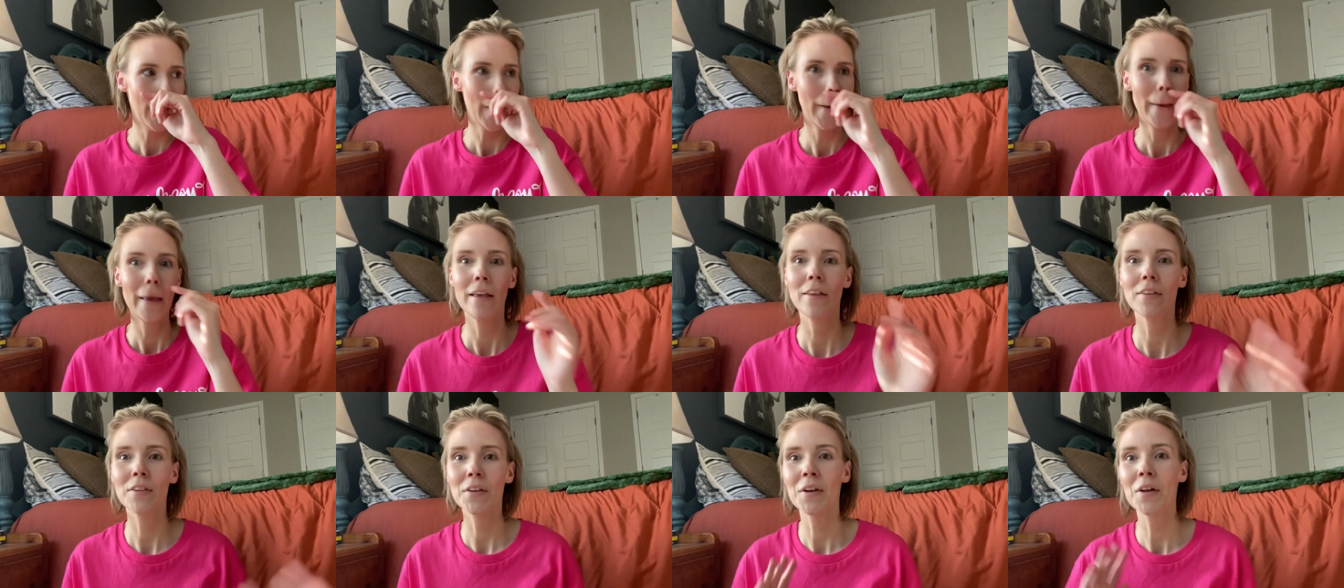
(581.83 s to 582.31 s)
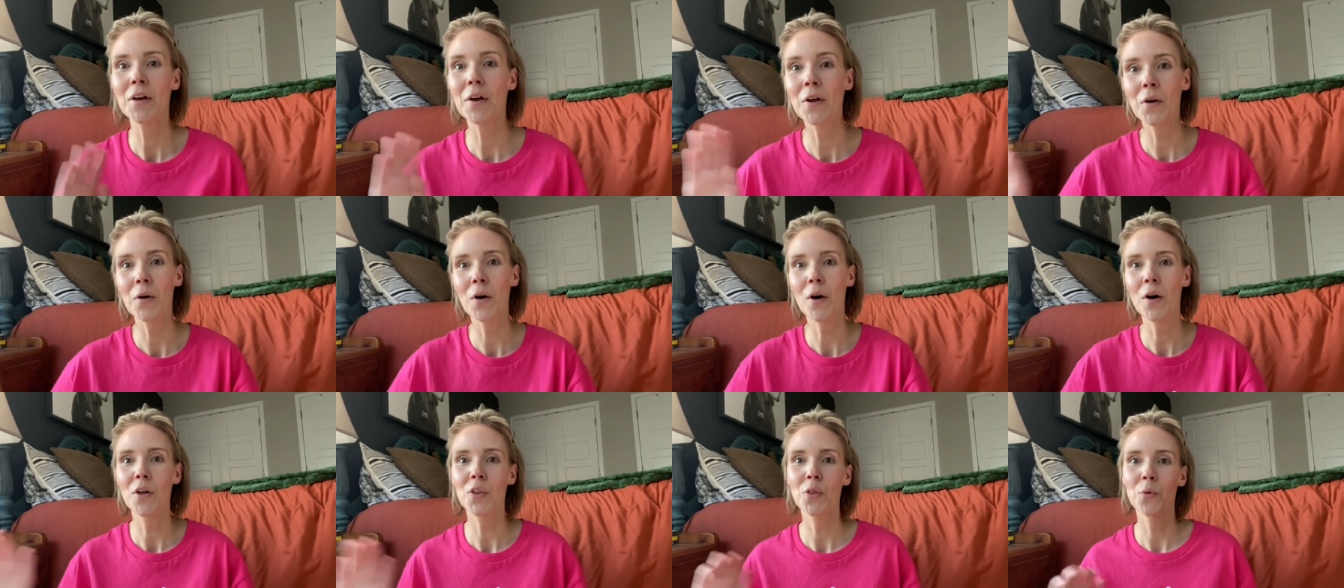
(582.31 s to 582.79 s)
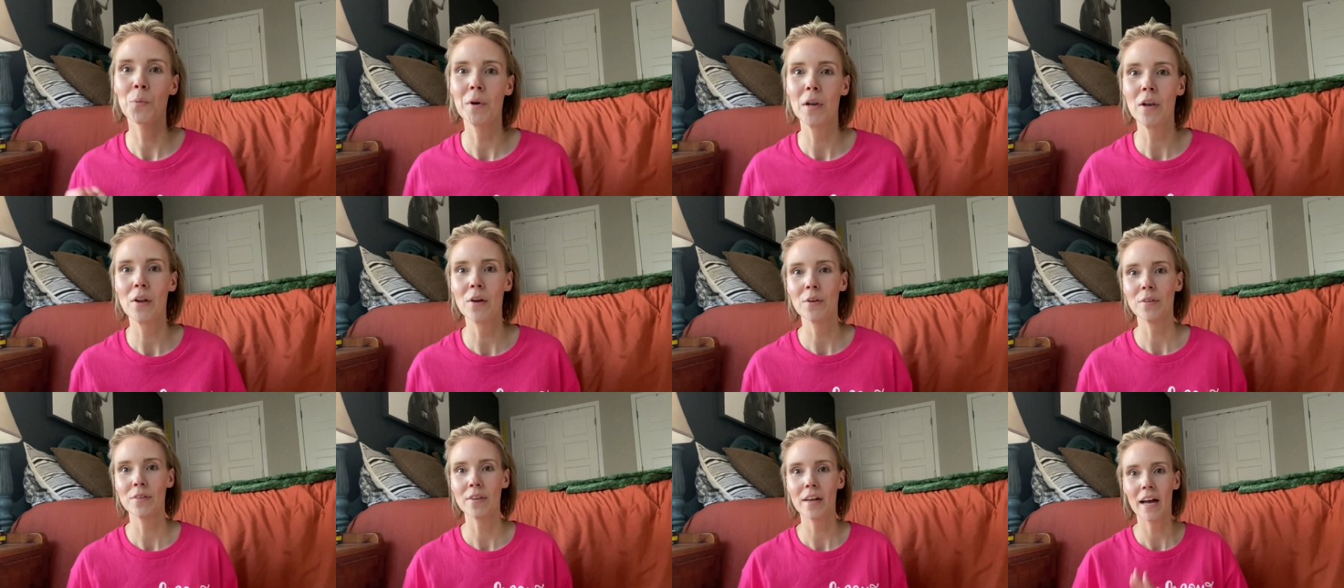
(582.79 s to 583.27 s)
He's going to go to all the
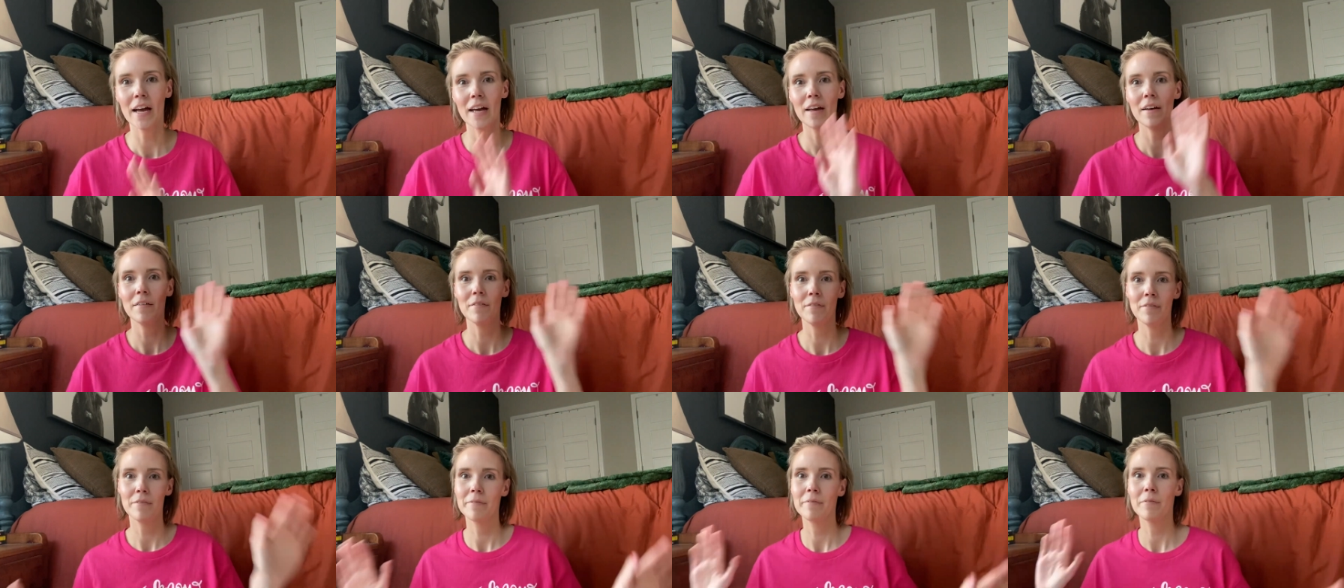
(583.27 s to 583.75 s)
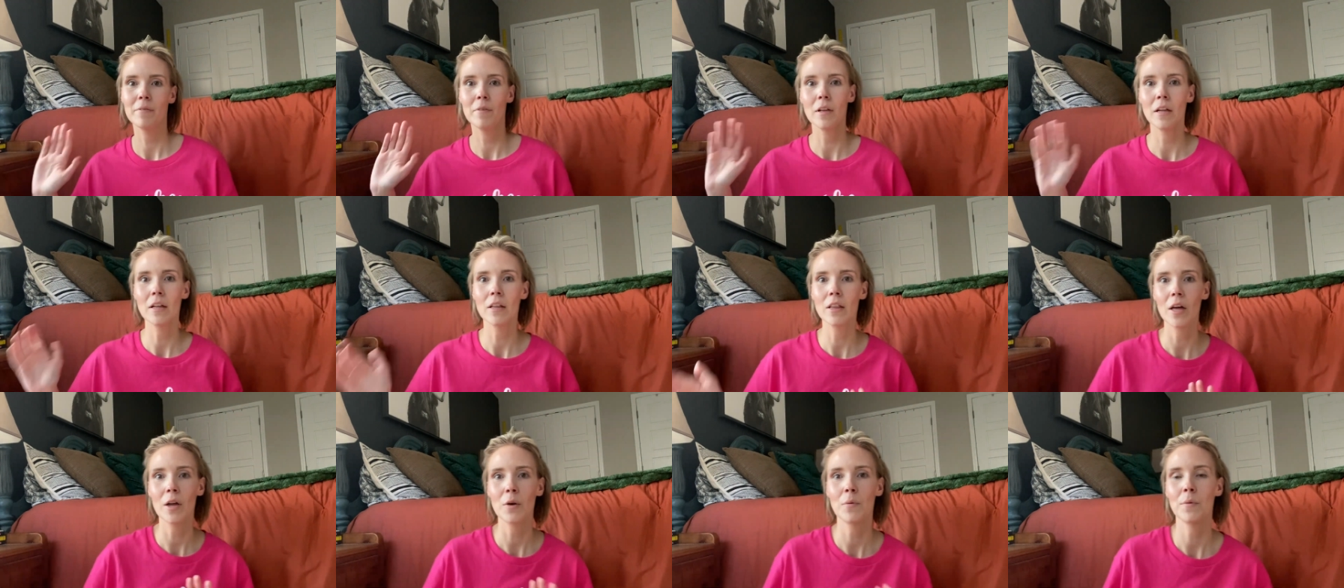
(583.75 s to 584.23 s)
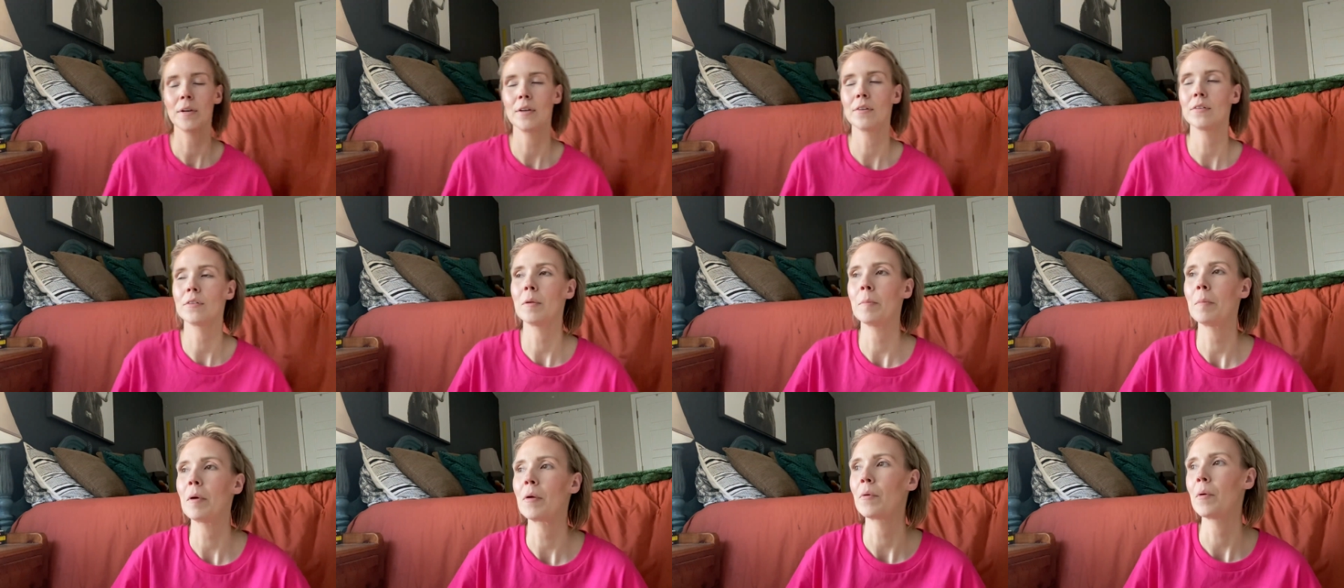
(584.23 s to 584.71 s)
windows. I have a lot of windows
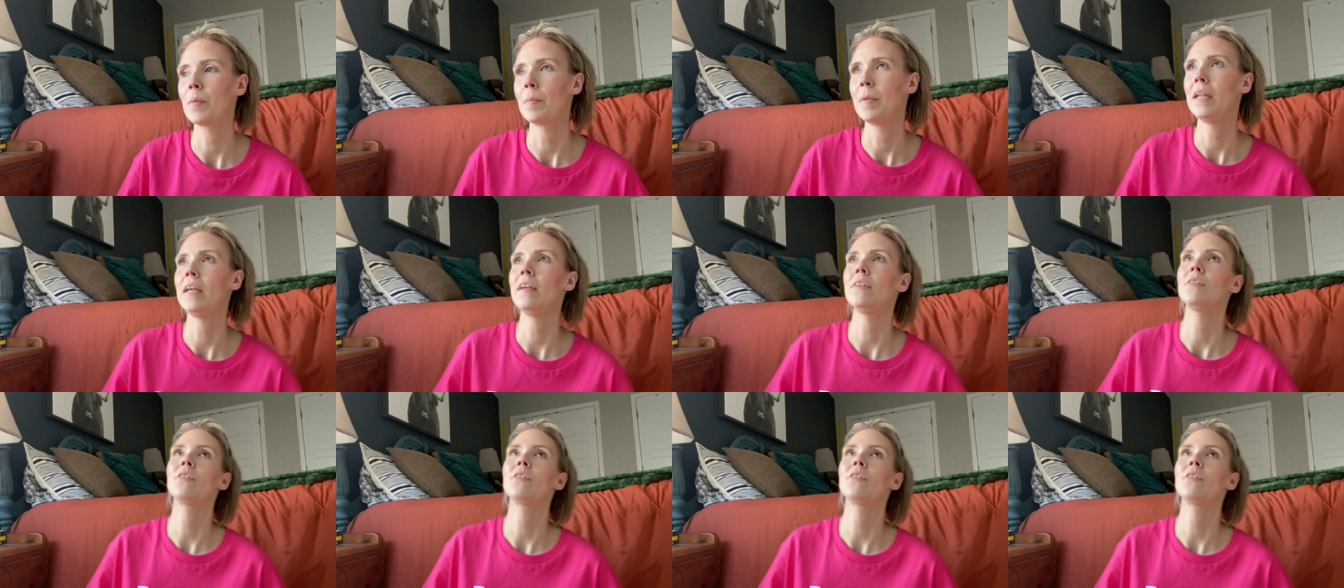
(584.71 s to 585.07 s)
in my room, and he's